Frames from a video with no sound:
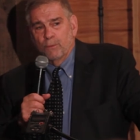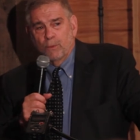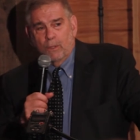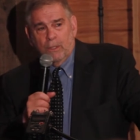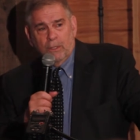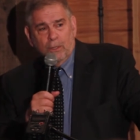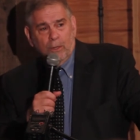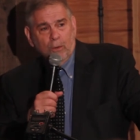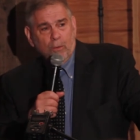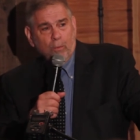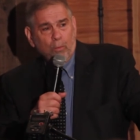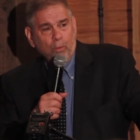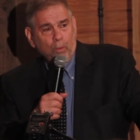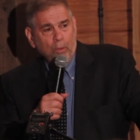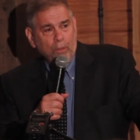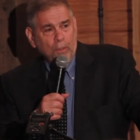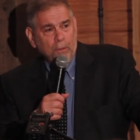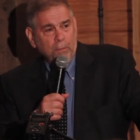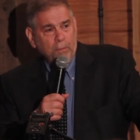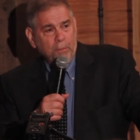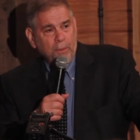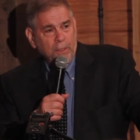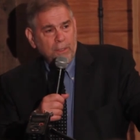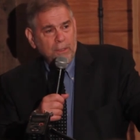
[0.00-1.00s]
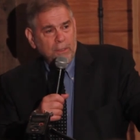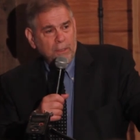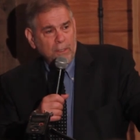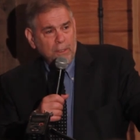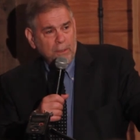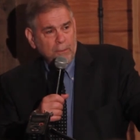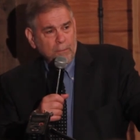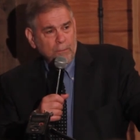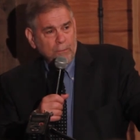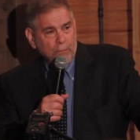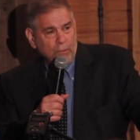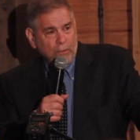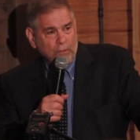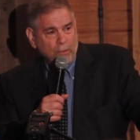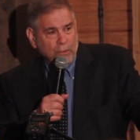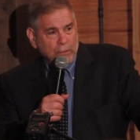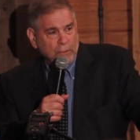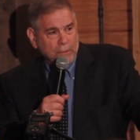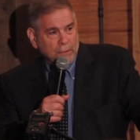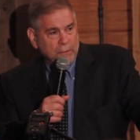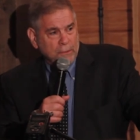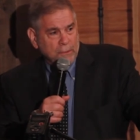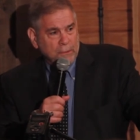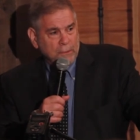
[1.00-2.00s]
what our world
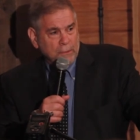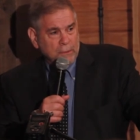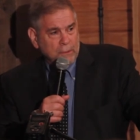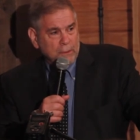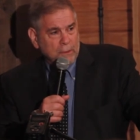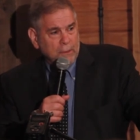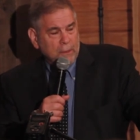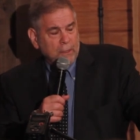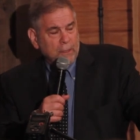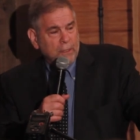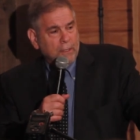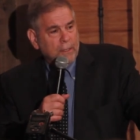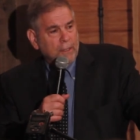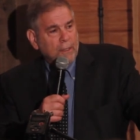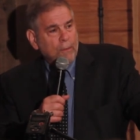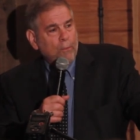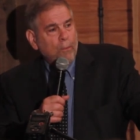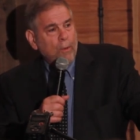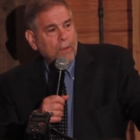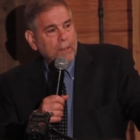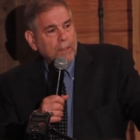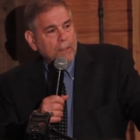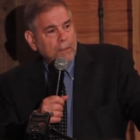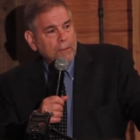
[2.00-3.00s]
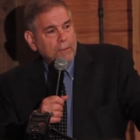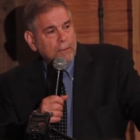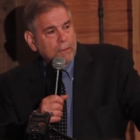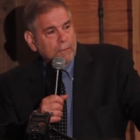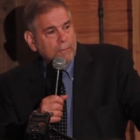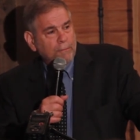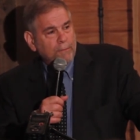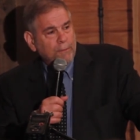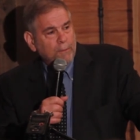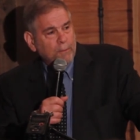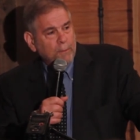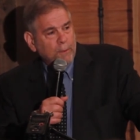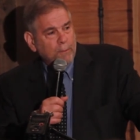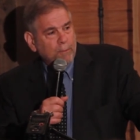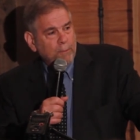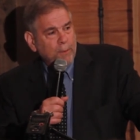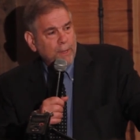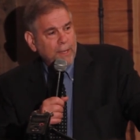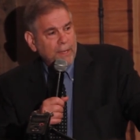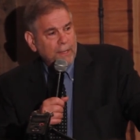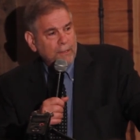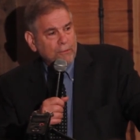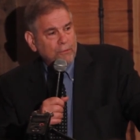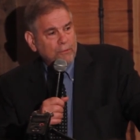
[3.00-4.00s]
becomes, they want to learn from the
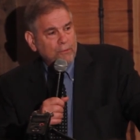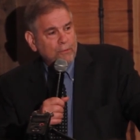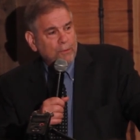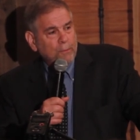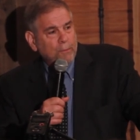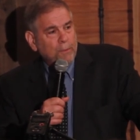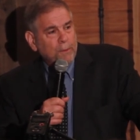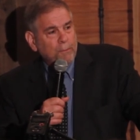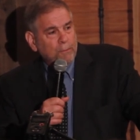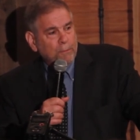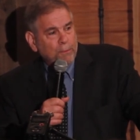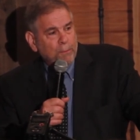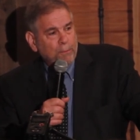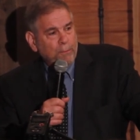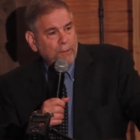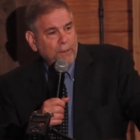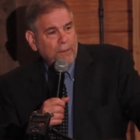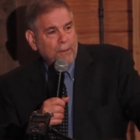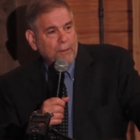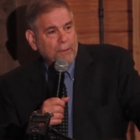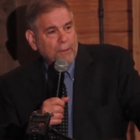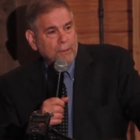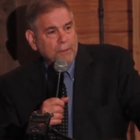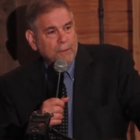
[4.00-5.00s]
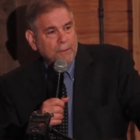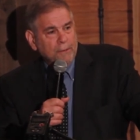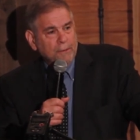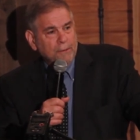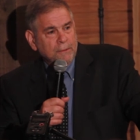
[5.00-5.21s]
past to be prepared